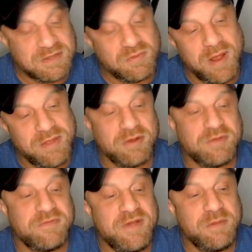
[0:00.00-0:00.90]
That's why they're
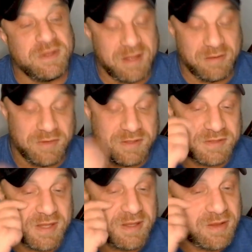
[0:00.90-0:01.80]
filmed in that
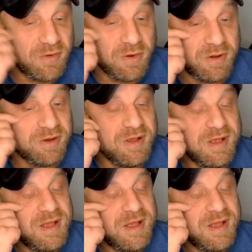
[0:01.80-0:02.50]
reason, in that order